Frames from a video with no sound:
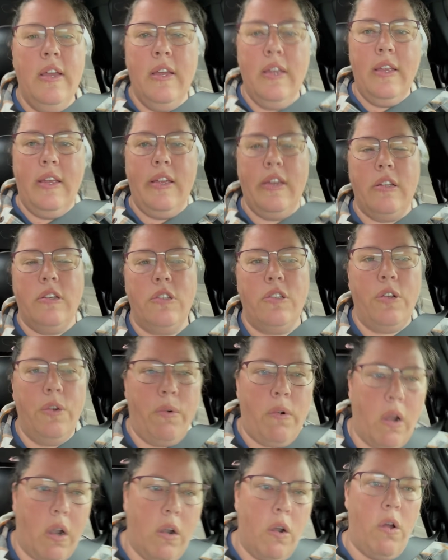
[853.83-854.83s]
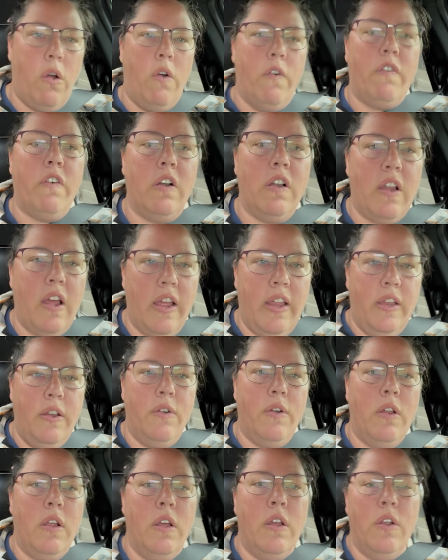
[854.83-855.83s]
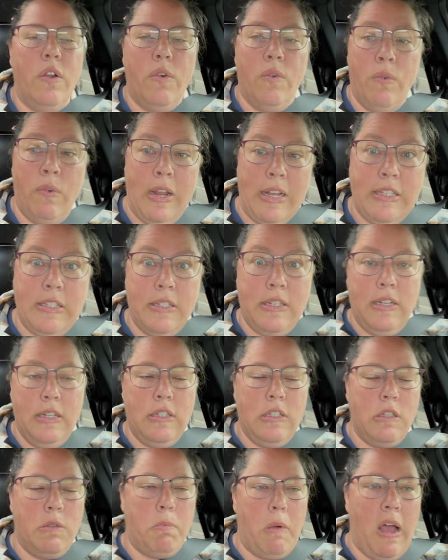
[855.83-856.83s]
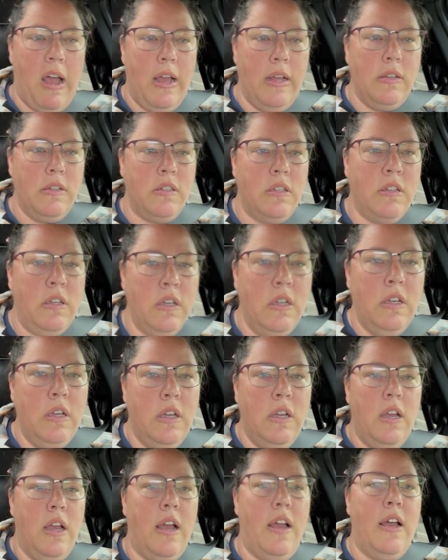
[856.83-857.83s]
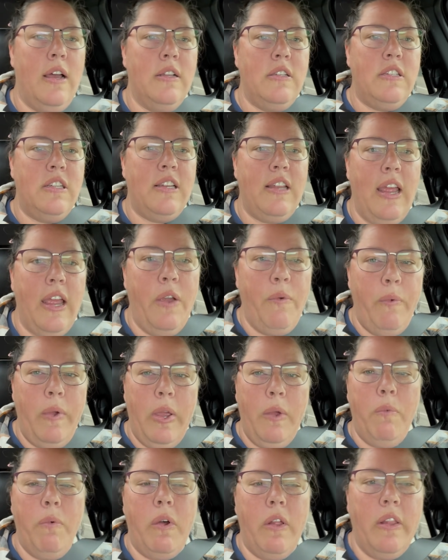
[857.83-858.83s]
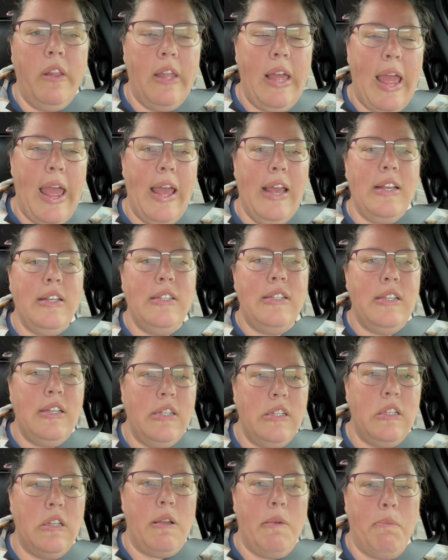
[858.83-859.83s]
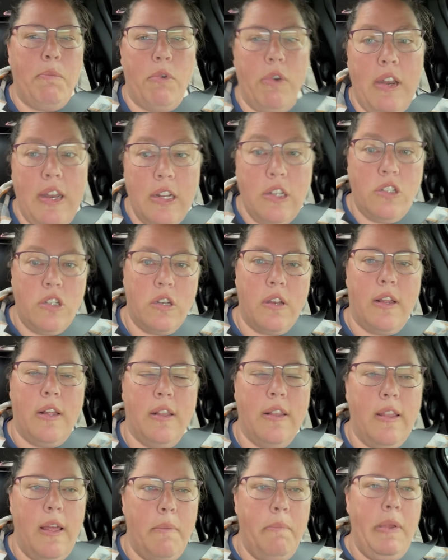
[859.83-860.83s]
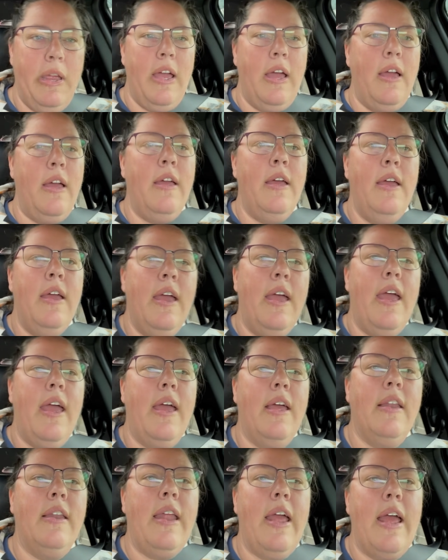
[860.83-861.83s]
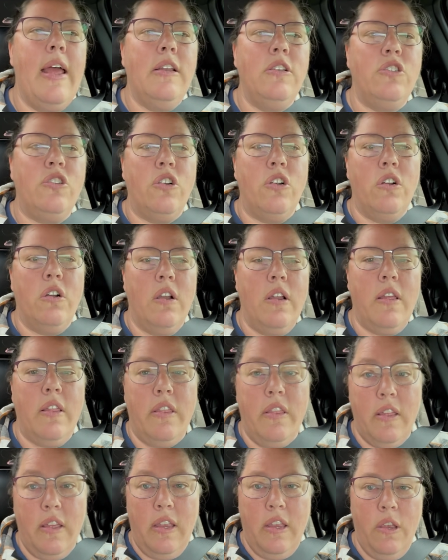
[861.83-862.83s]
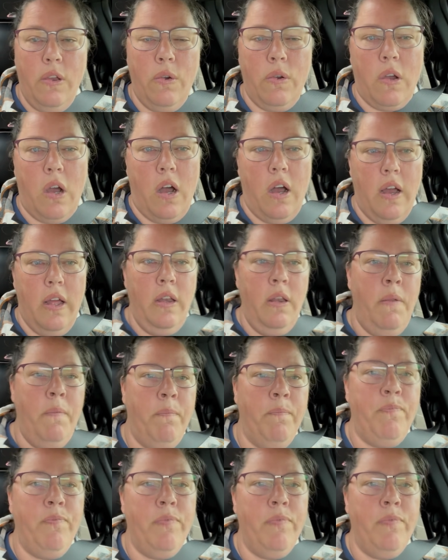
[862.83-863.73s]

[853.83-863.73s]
get to our overnight resting spot. Uh, today we will exit British Columbia and enter the Yukon.